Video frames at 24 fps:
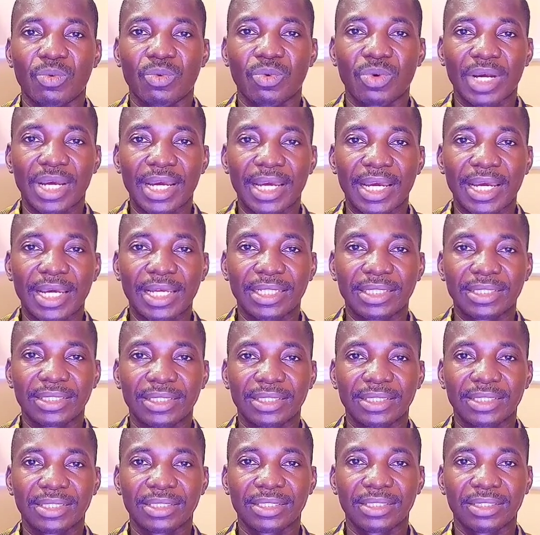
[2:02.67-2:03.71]

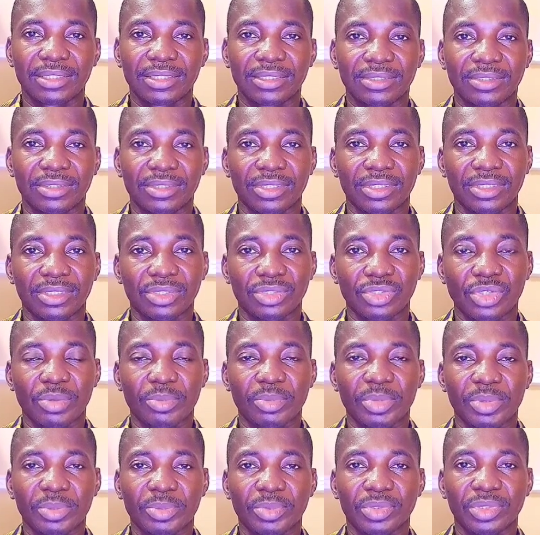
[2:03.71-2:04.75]
while in some
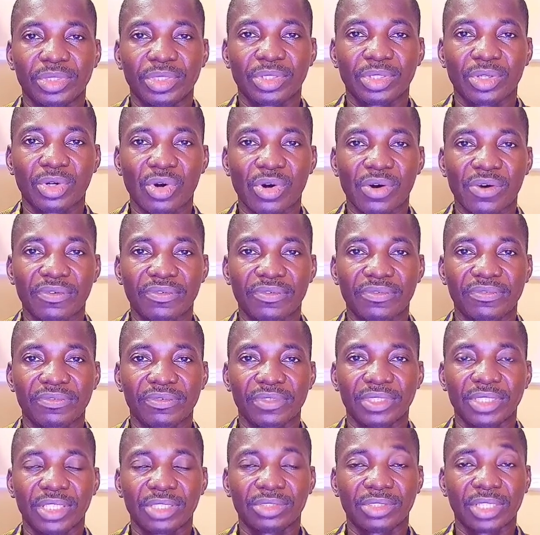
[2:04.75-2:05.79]
people the cough
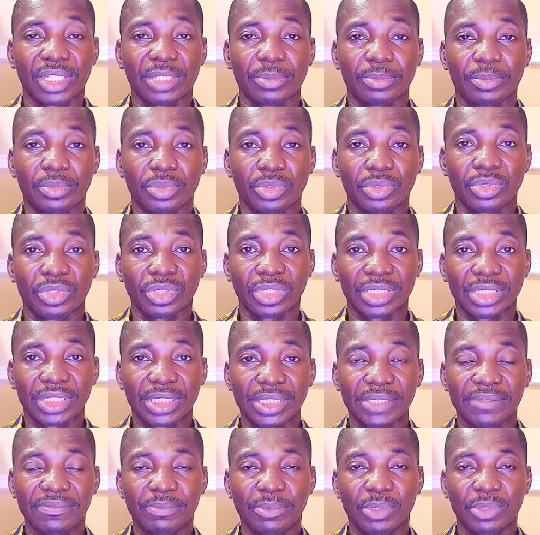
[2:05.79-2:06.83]
is actually
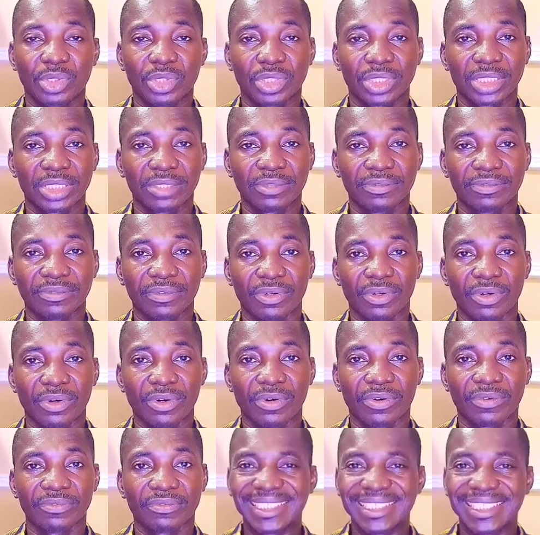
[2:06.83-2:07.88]
productive
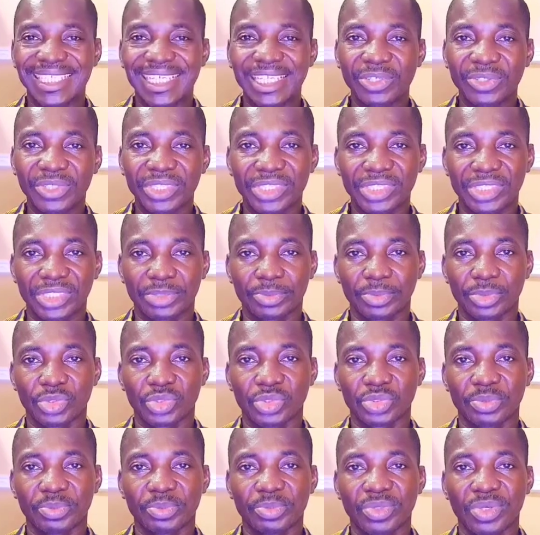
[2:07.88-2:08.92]
of yellowish
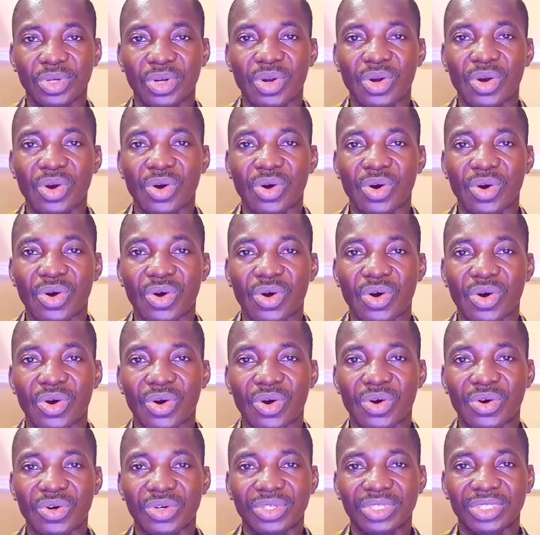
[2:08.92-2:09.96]
sputum
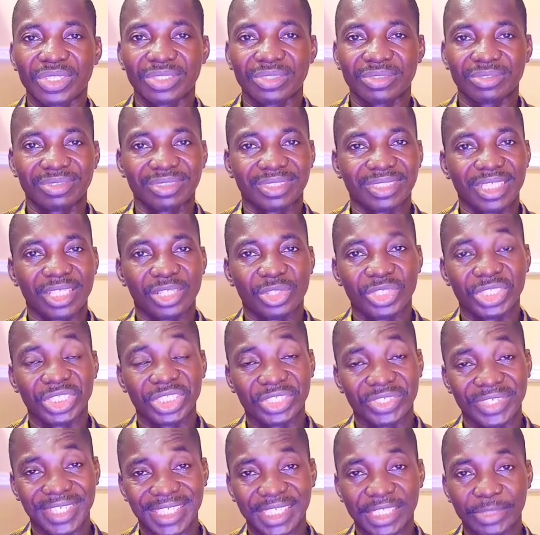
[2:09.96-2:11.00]
or yellowish
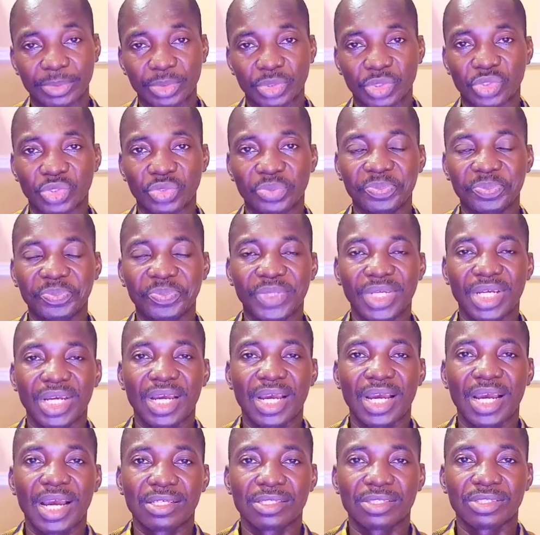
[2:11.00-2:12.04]
green sputum.
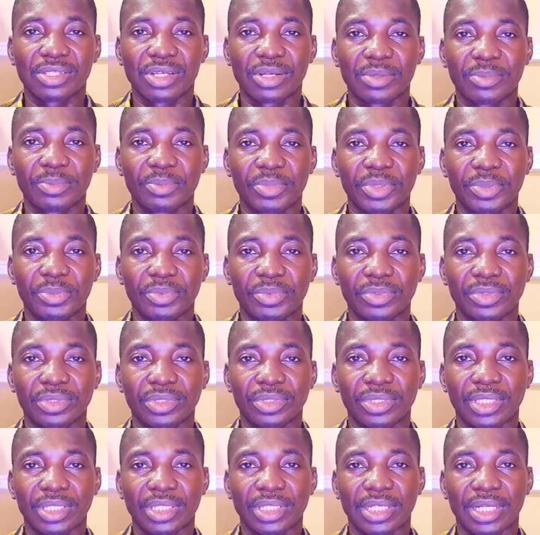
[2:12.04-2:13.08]
Some
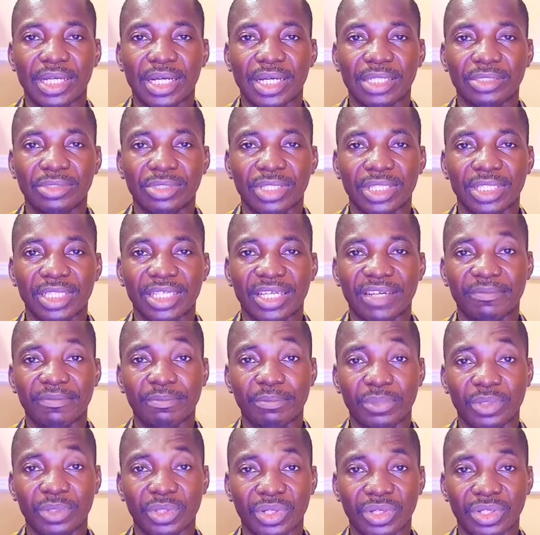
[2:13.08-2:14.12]
people actually
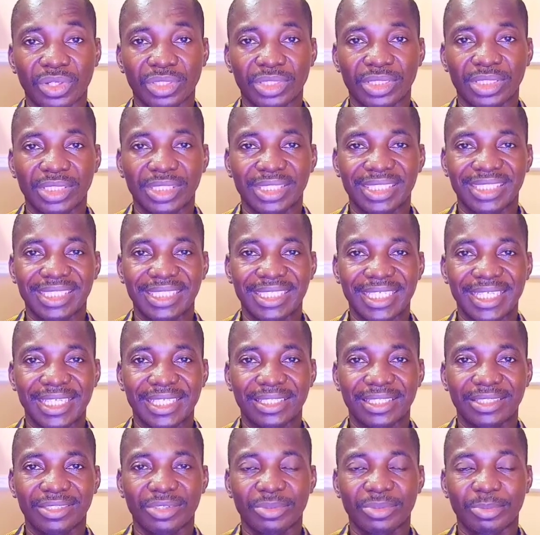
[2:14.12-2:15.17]
have blood
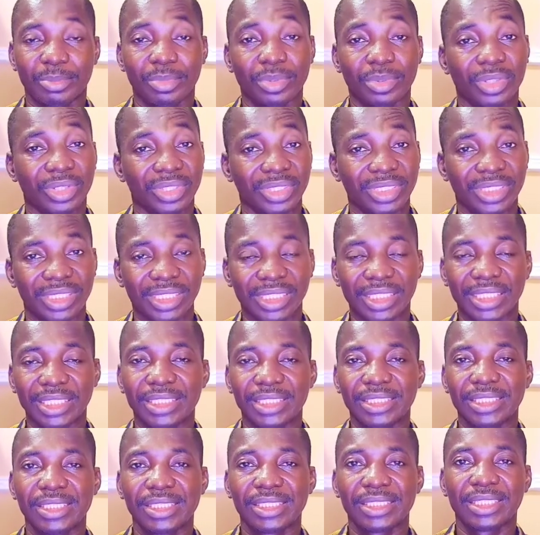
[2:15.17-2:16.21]
stained or blood
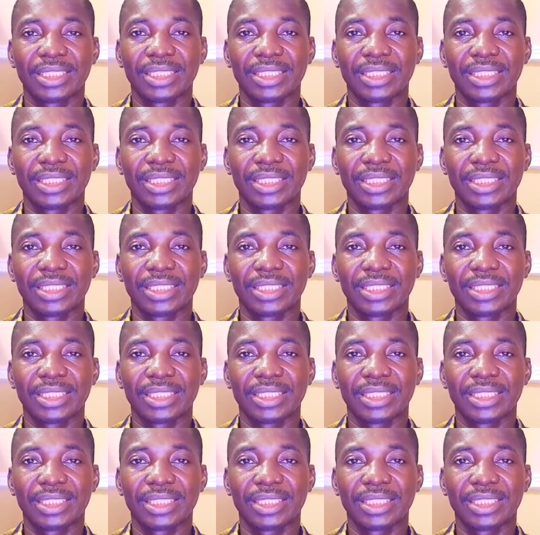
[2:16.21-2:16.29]
tinged